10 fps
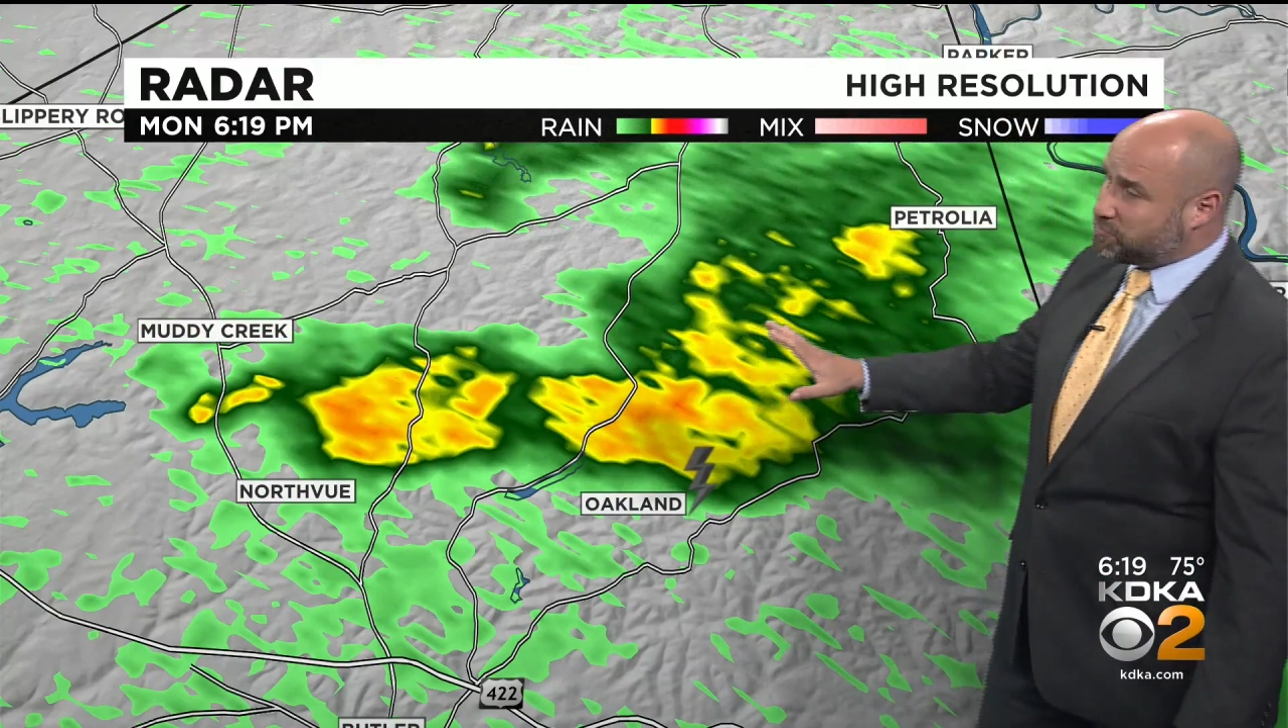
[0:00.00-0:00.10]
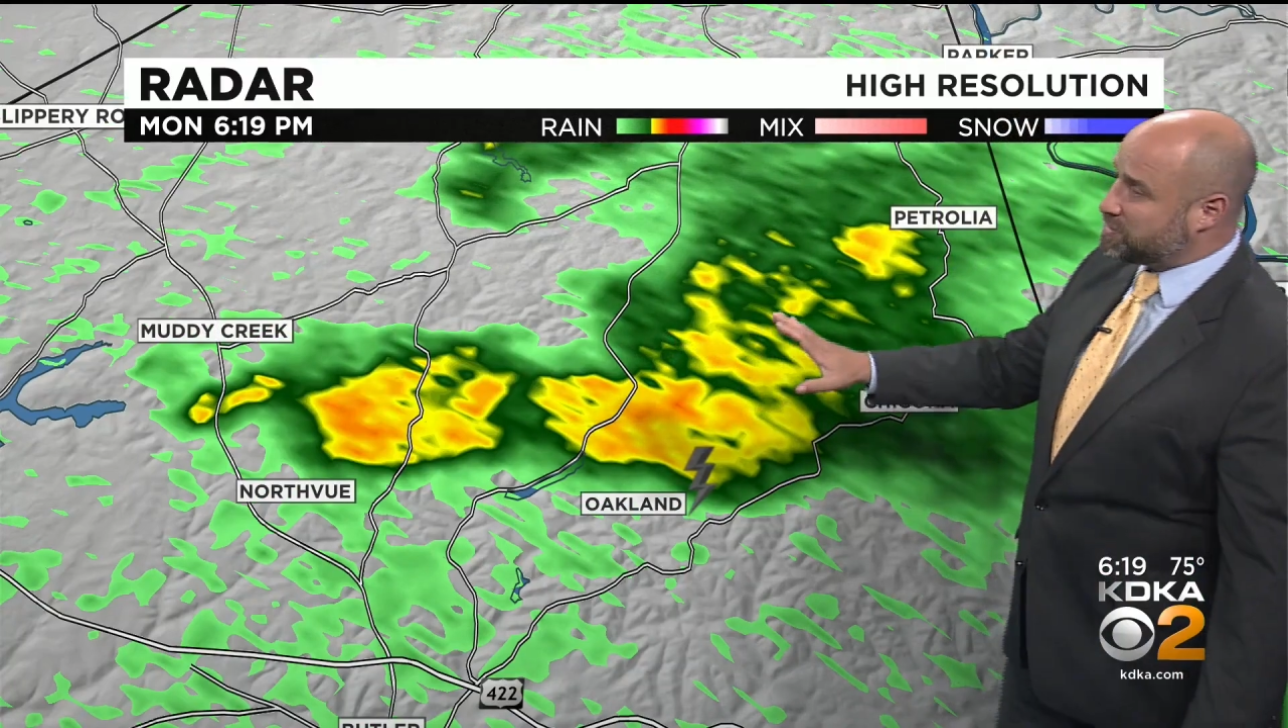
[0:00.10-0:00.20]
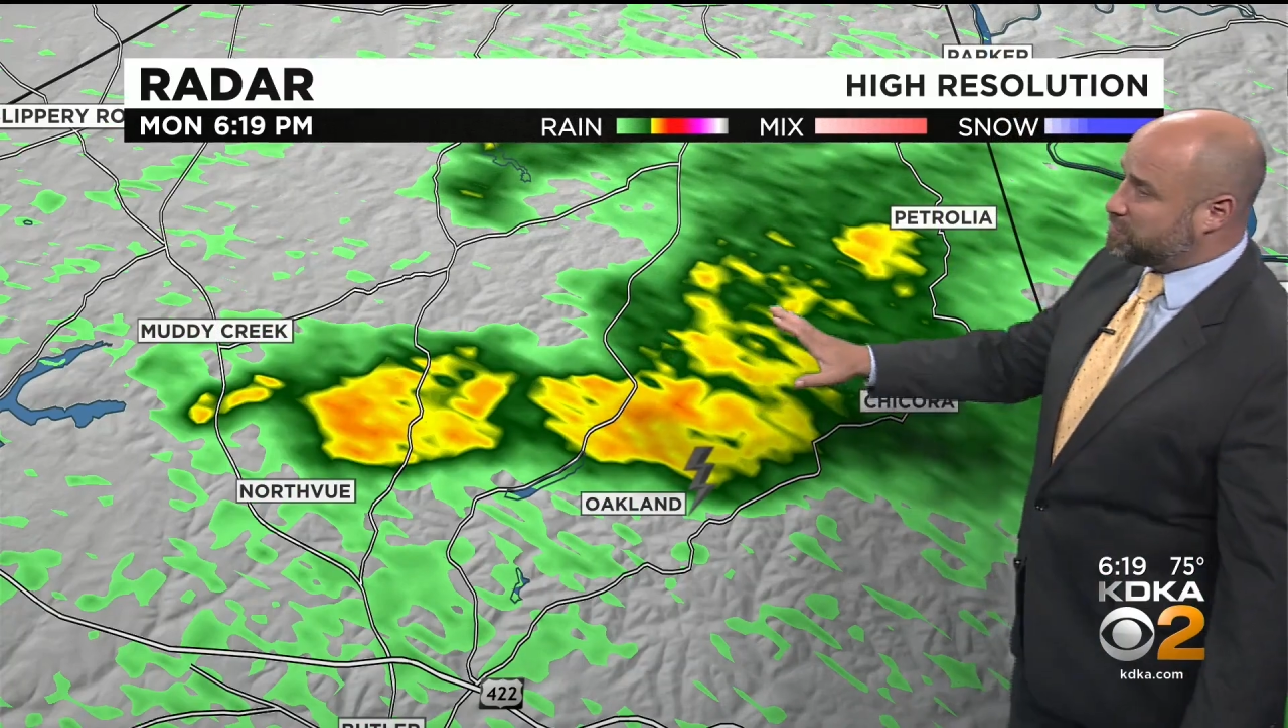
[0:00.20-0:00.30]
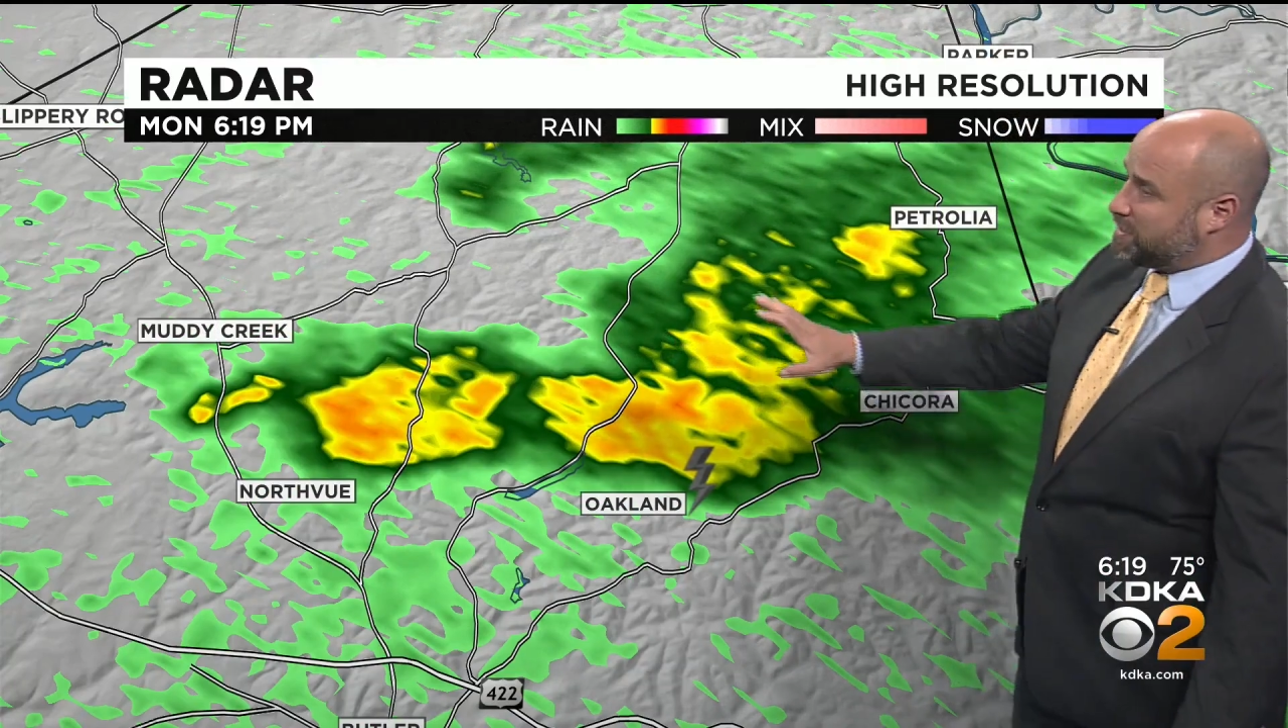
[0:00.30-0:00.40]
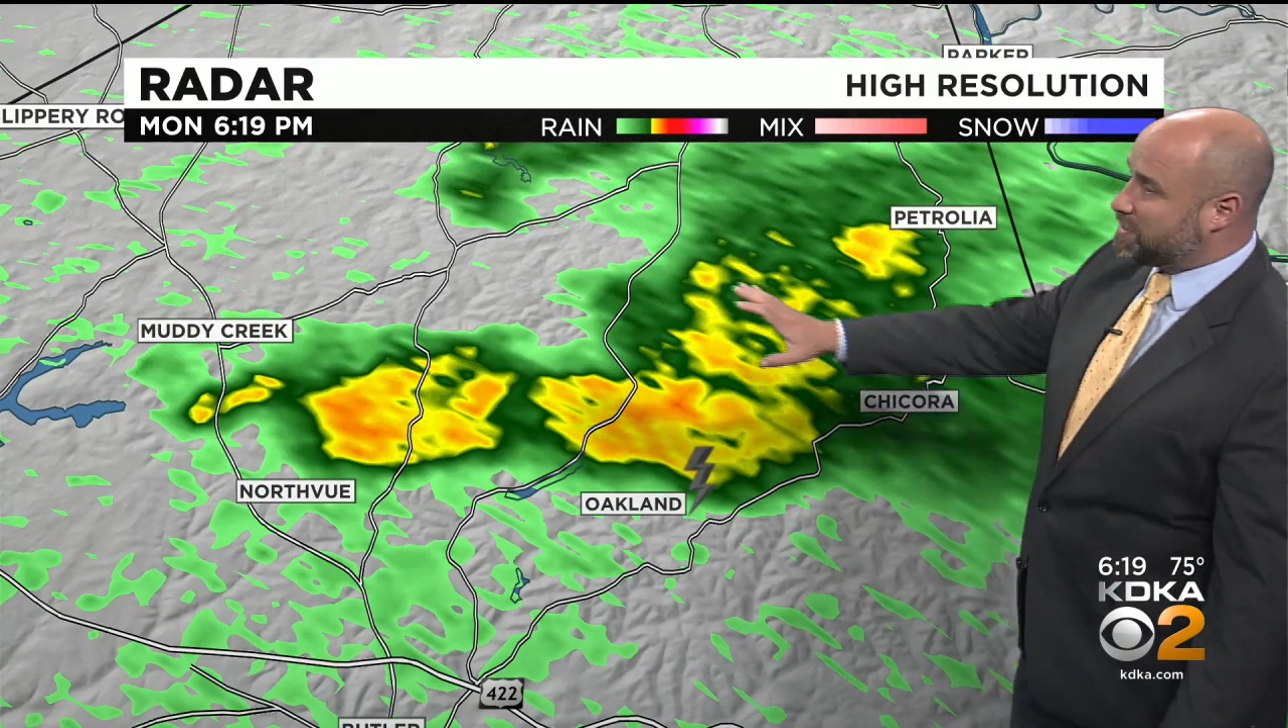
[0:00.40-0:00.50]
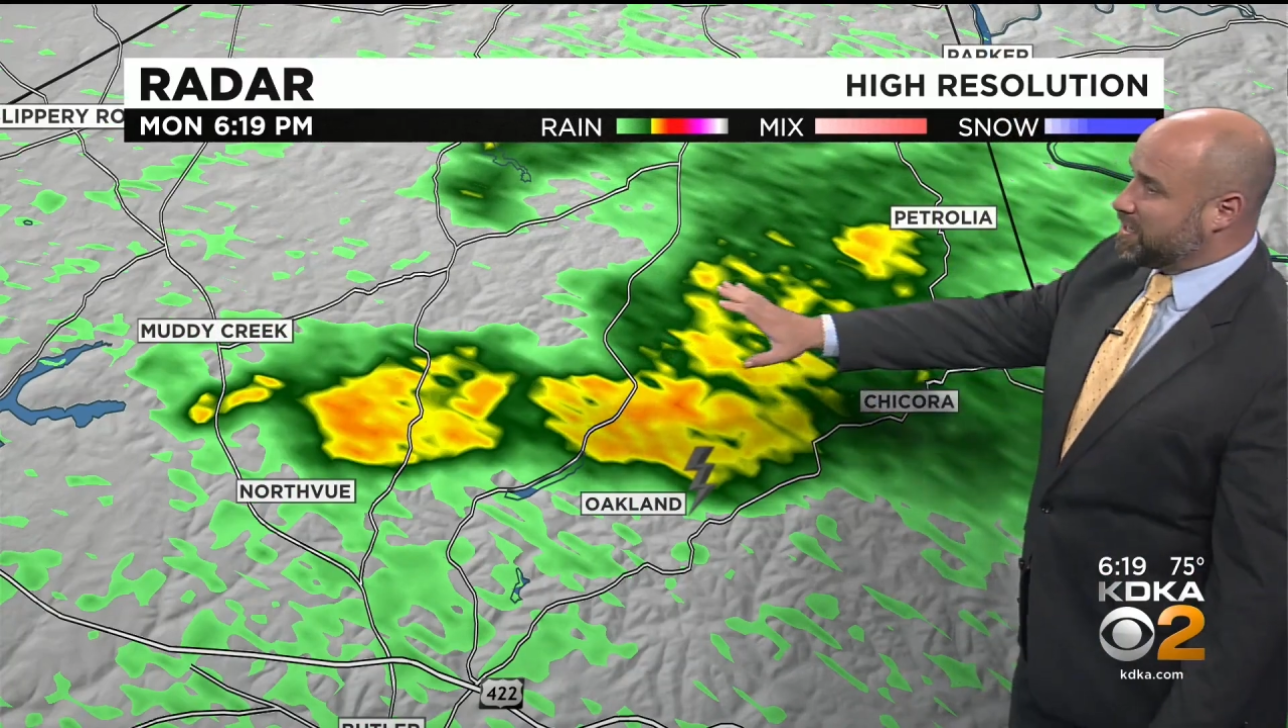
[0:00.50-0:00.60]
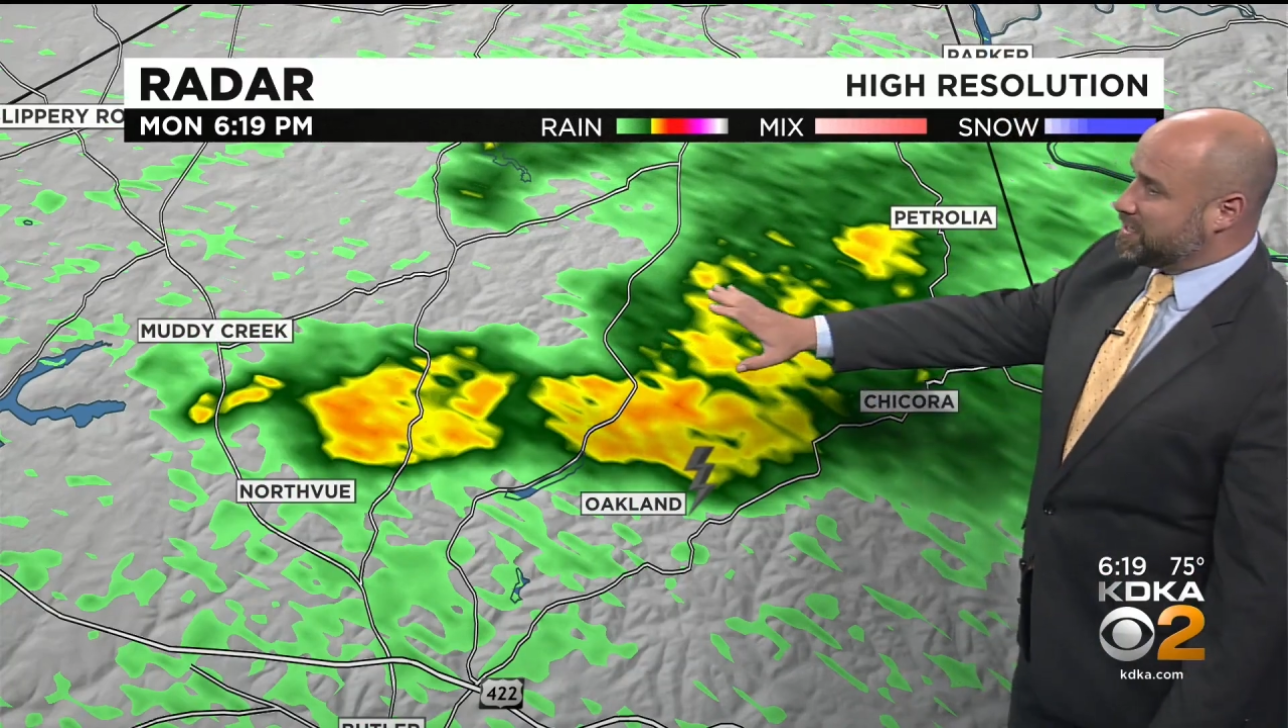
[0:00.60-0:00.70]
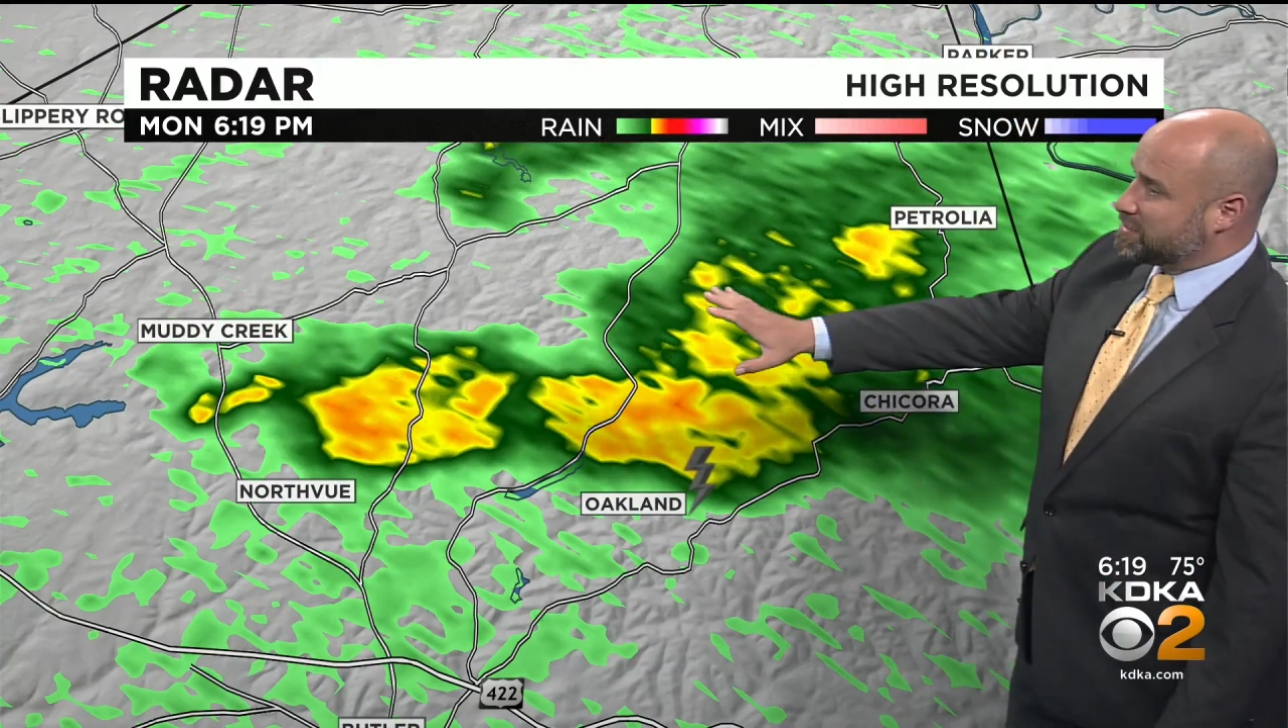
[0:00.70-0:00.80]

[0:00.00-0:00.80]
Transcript: one's been